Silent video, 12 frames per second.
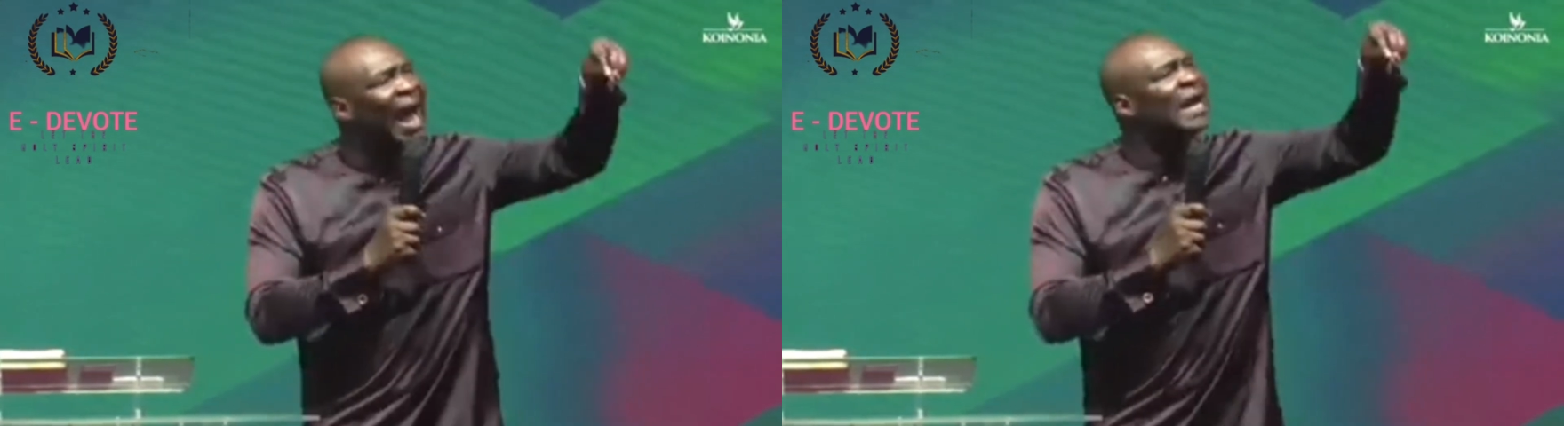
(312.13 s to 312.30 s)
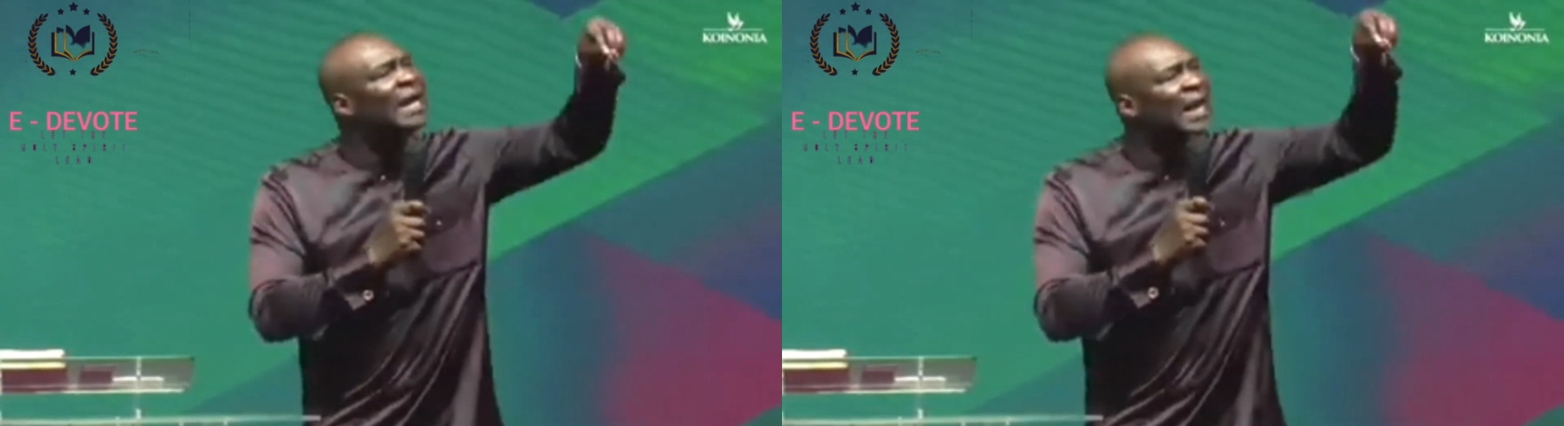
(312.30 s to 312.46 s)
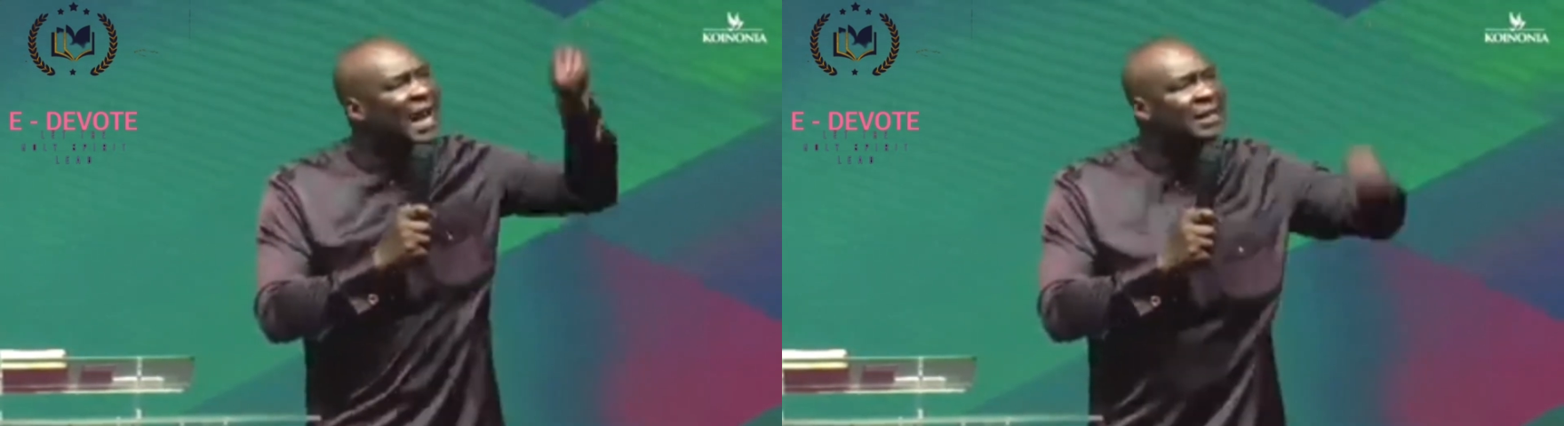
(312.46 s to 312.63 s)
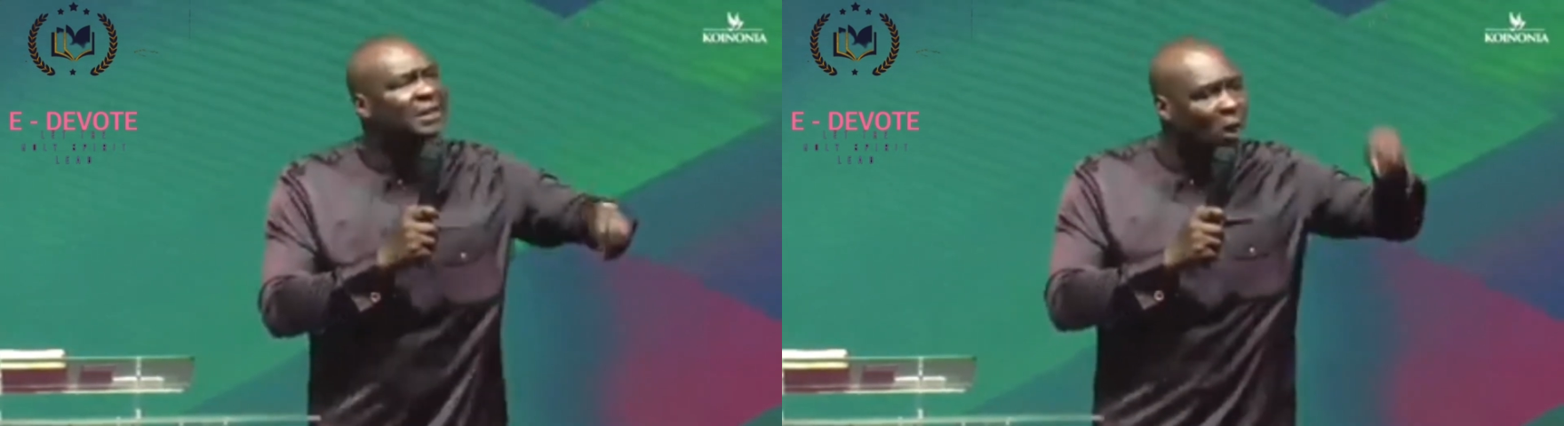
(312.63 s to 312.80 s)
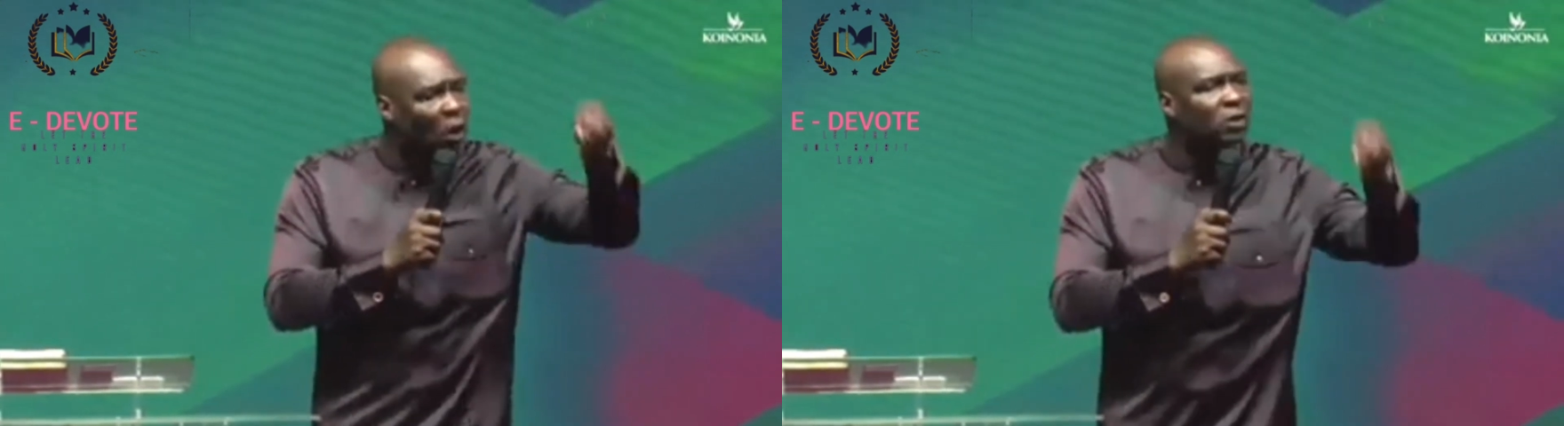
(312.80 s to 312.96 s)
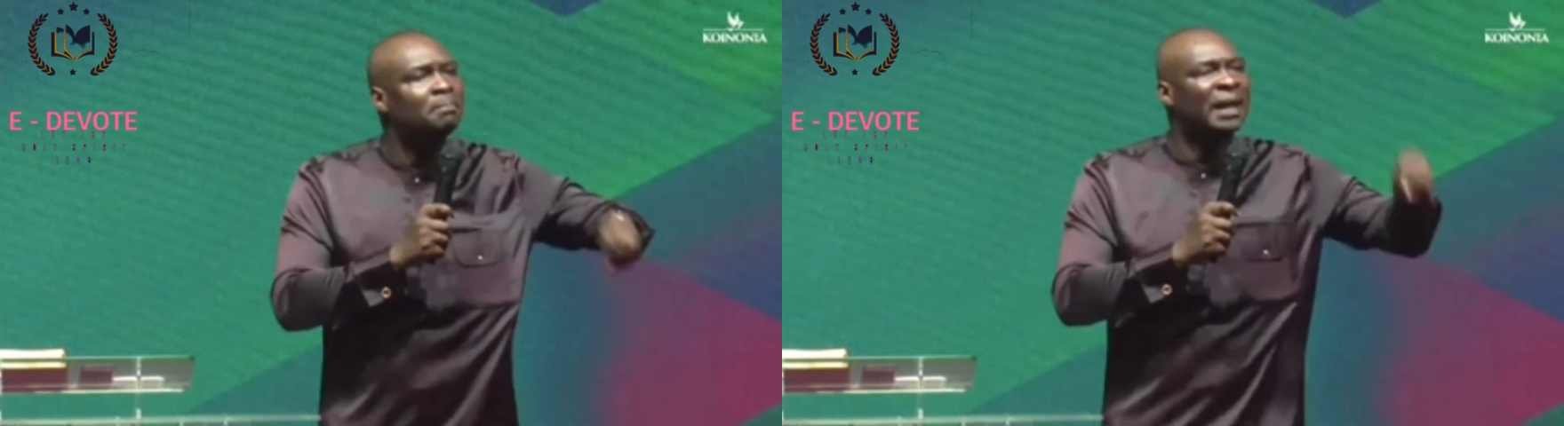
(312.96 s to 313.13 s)
island
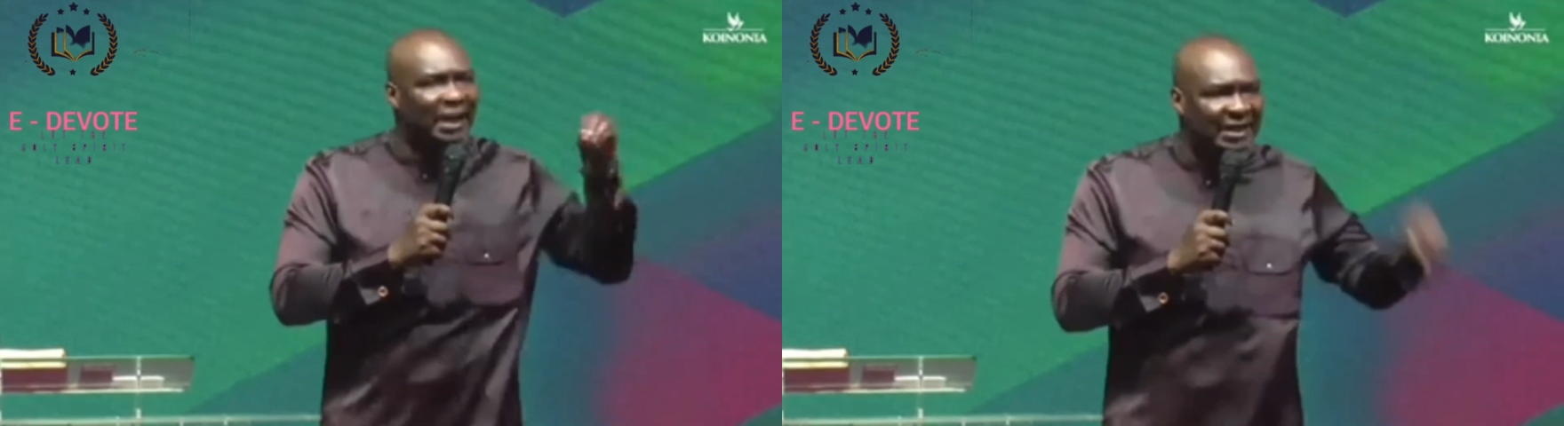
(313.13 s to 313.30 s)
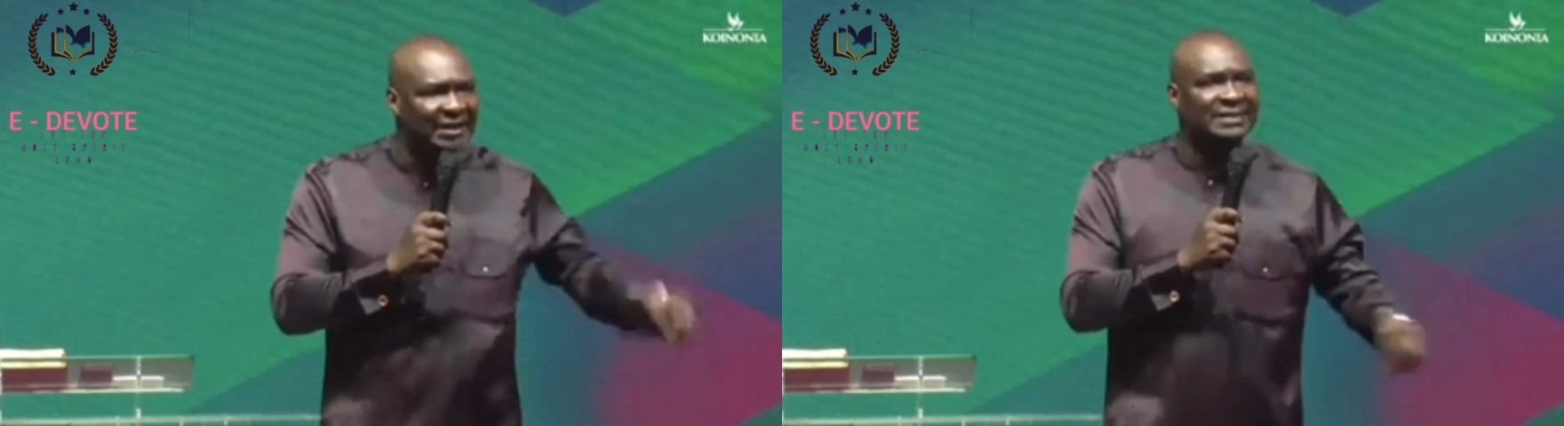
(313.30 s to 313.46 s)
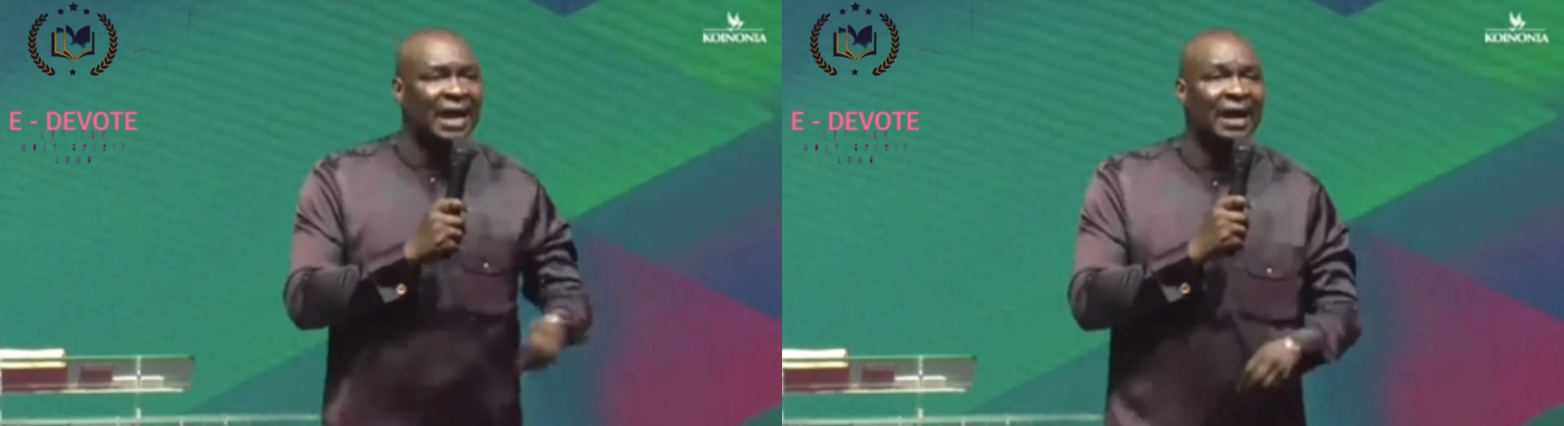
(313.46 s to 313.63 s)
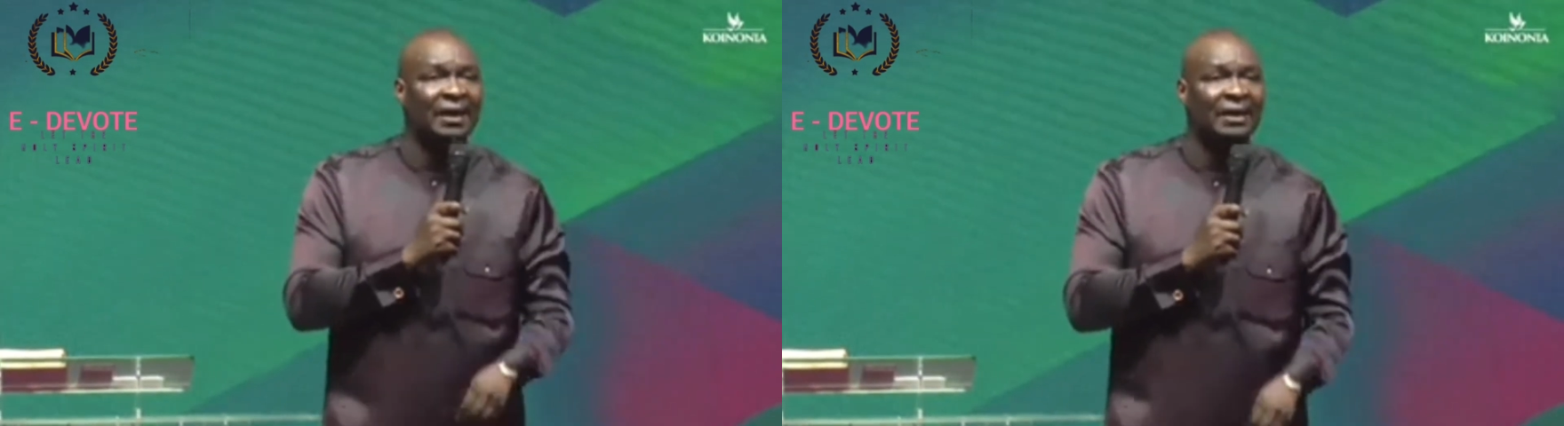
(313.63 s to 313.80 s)
called Melita.